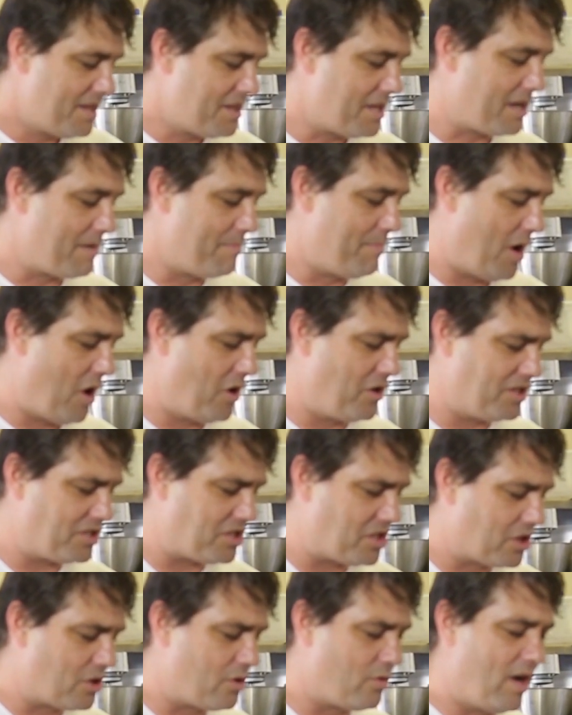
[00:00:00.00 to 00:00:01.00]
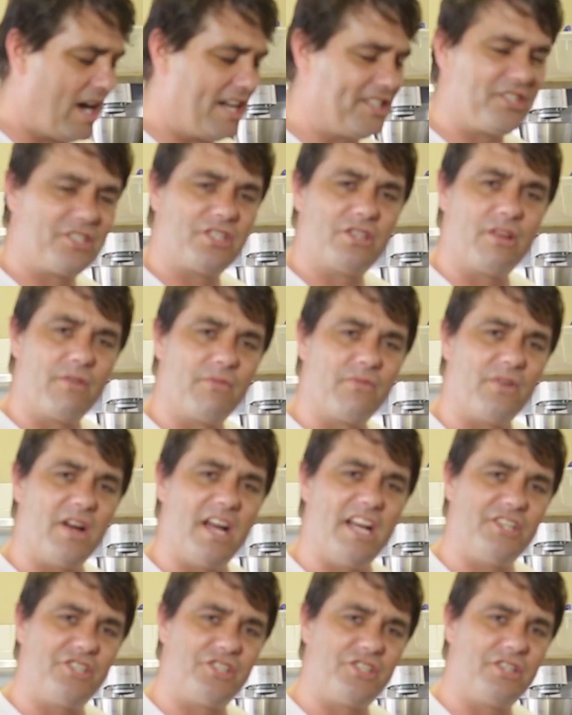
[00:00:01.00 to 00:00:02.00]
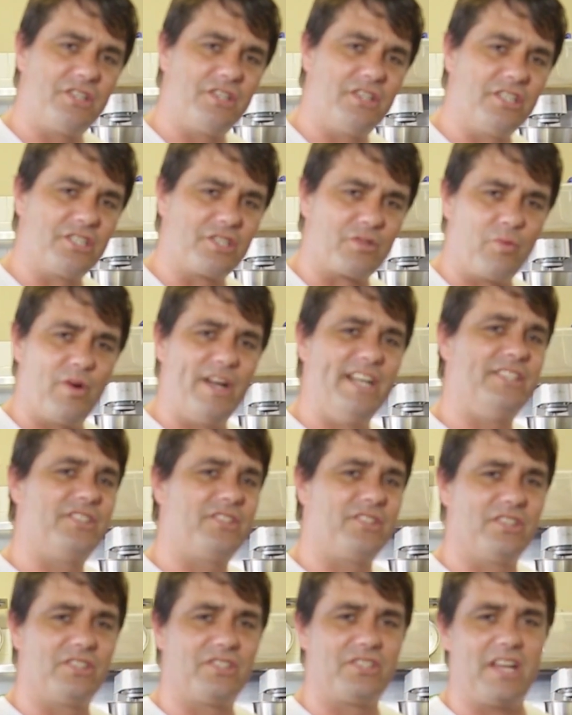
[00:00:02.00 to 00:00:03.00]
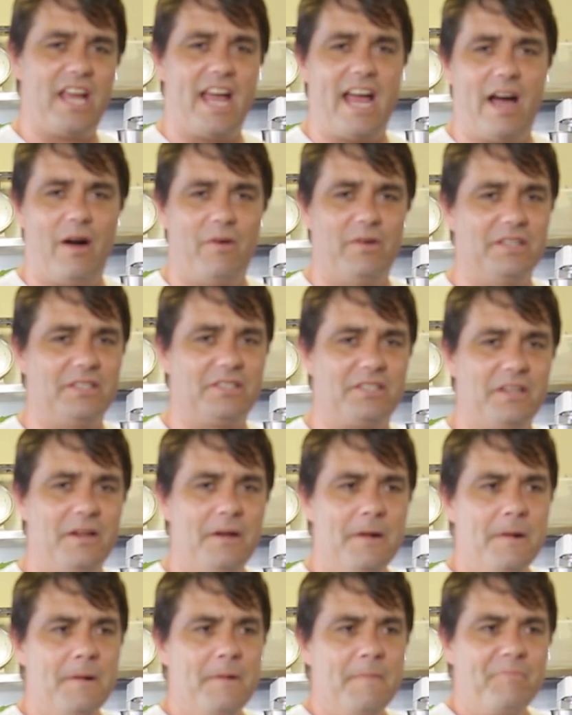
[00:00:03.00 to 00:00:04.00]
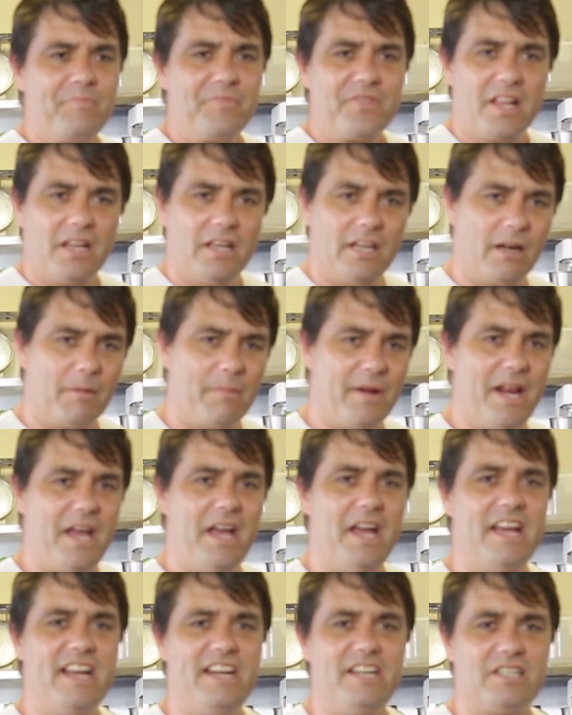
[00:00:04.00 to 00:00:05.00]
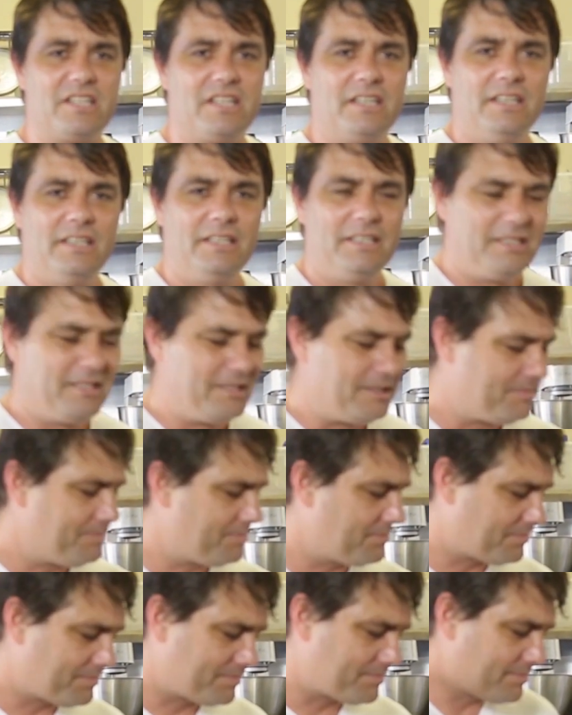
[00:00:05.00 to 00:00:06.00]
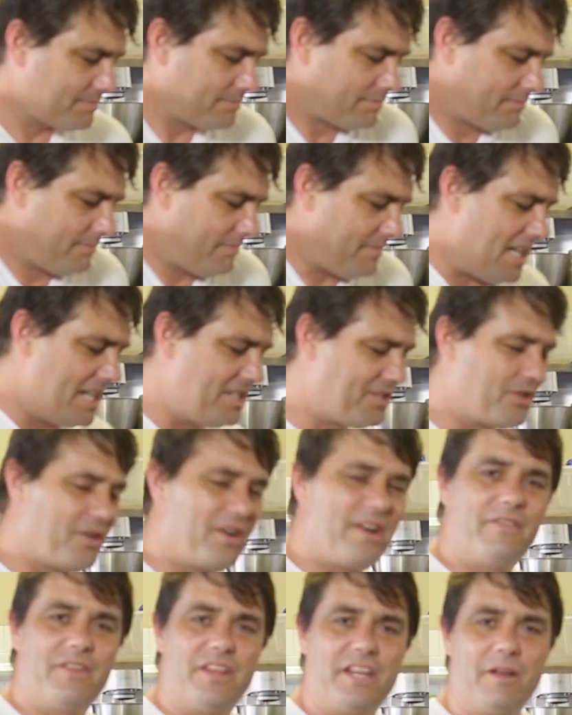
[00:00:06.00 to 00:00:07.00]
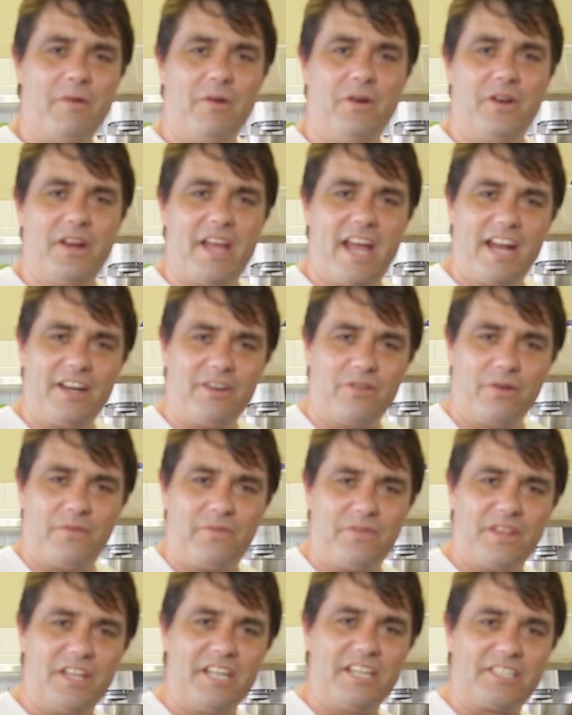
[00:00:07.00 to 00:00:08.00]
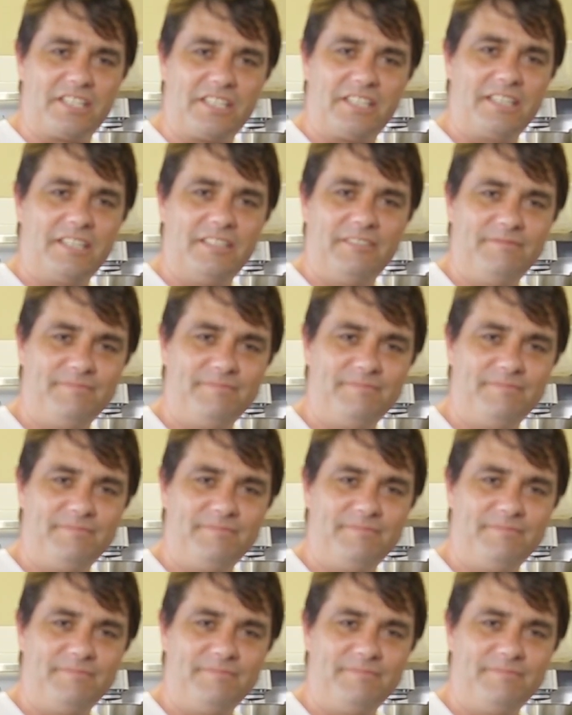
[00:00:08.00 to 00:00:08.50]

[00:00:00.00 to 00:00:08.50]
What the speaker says: The components, the crunch, the fresh, the sweets, the sours, a little bit of heat. It's got everything you want and good for this.